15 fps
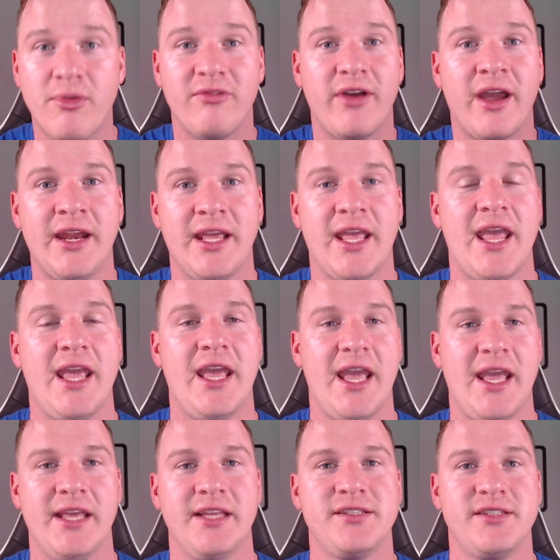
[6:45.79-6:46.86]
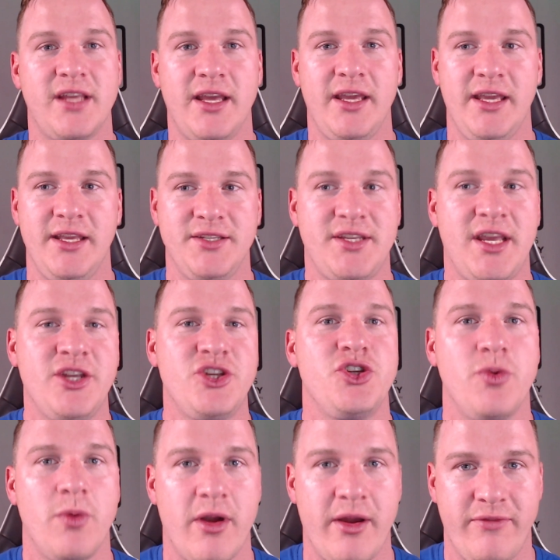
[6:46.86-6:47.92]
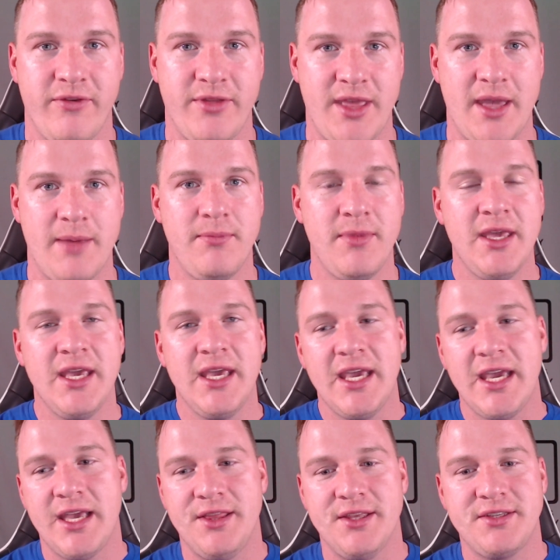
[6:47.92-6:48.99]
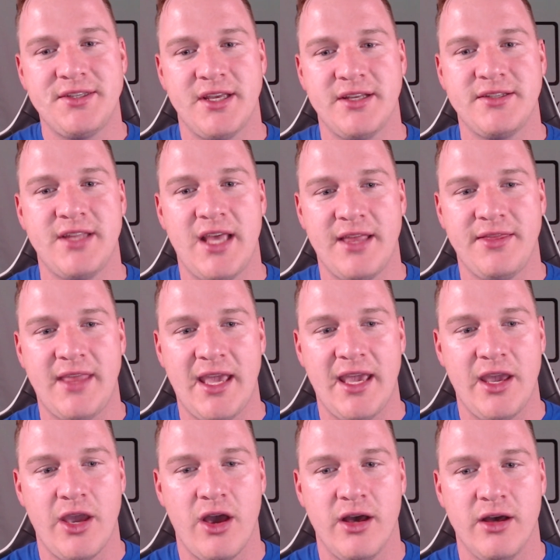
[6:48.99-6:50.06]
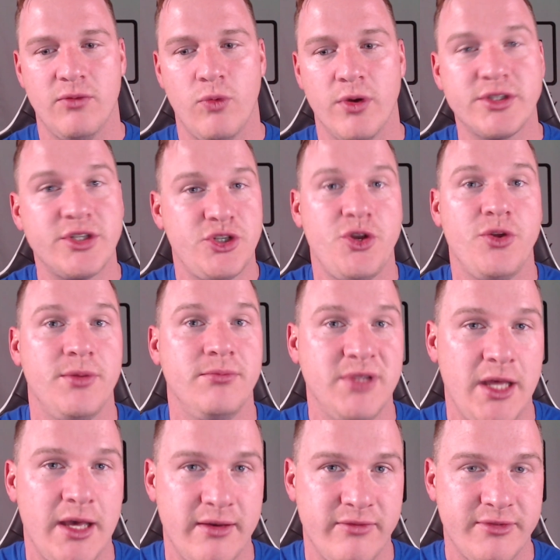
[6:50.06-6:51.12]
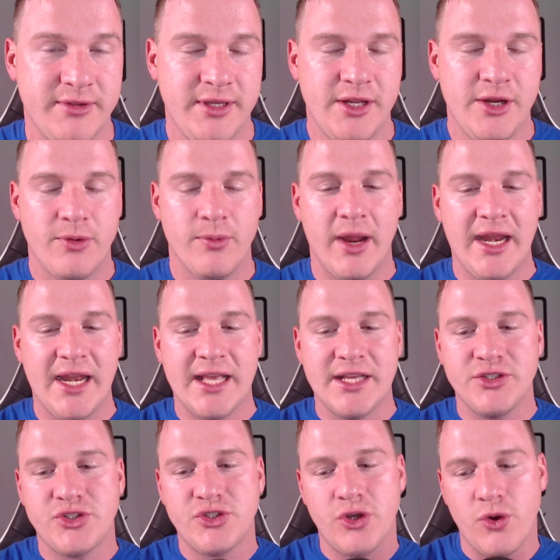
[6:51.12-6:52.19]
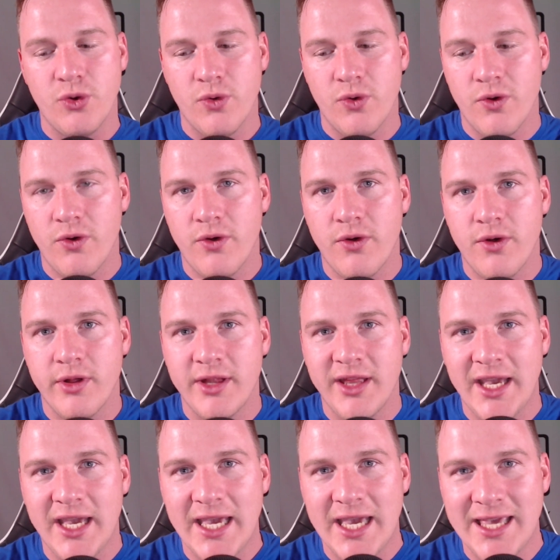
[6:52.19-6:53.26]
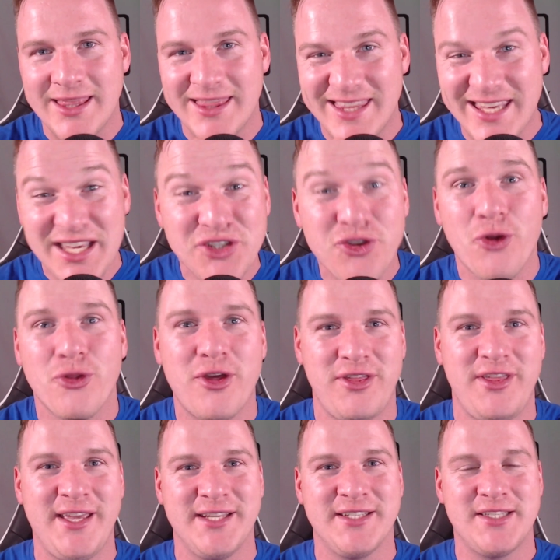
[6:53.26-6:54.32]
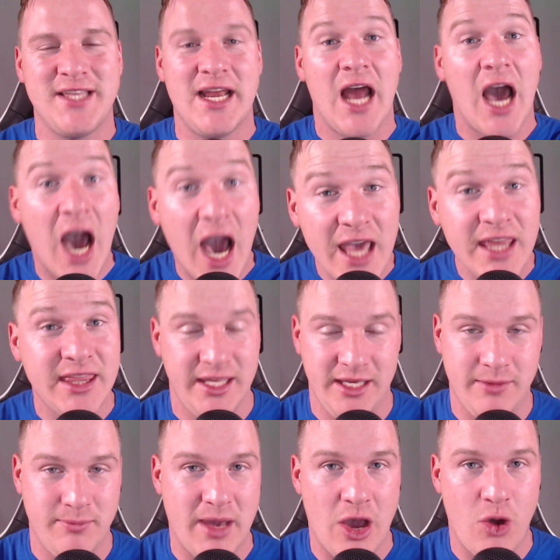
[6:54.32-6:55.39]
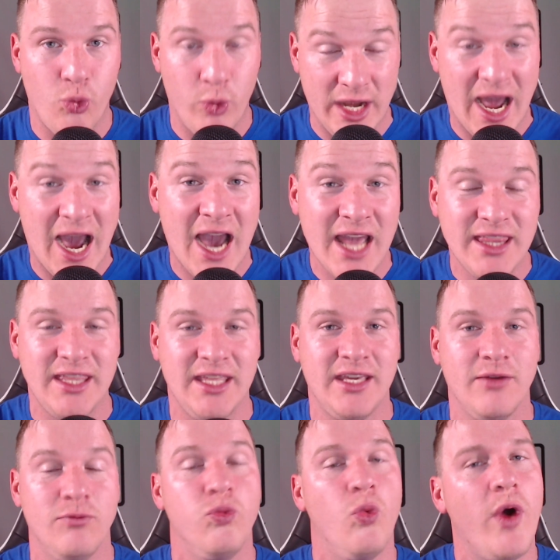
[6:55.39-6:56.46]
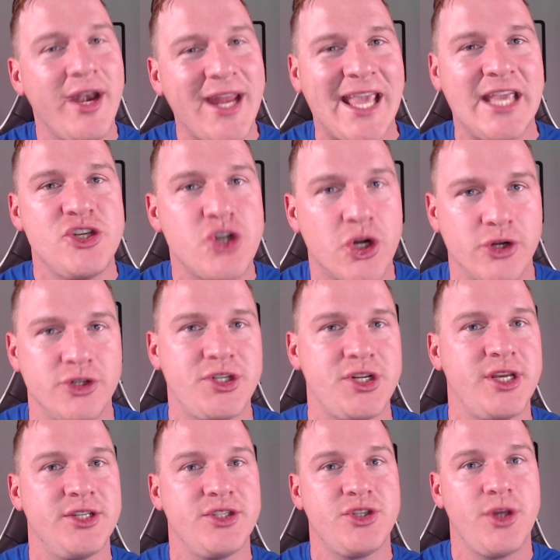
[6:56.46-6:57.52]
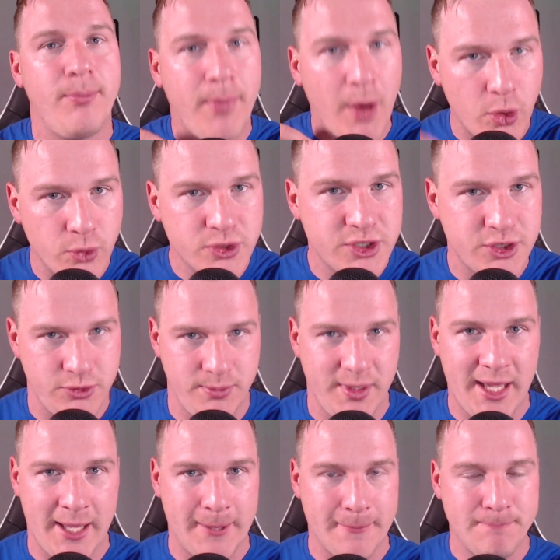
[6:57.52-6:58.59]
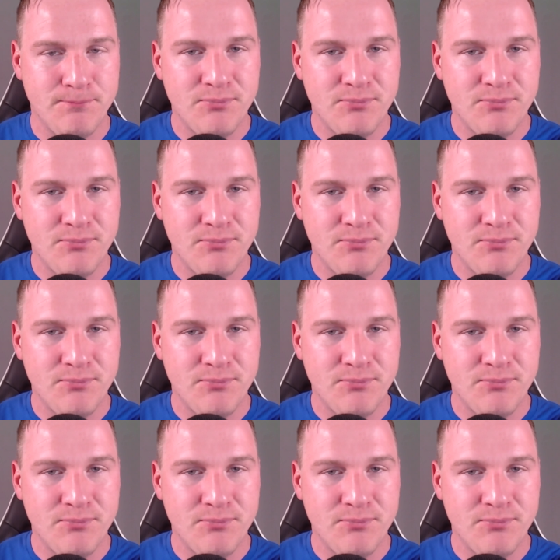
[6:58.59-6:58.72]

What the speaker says: Providing a sanctuary for them in the sense that they want to show them love, right? And so these are the things that I think about when I think of what a church is supposed to be.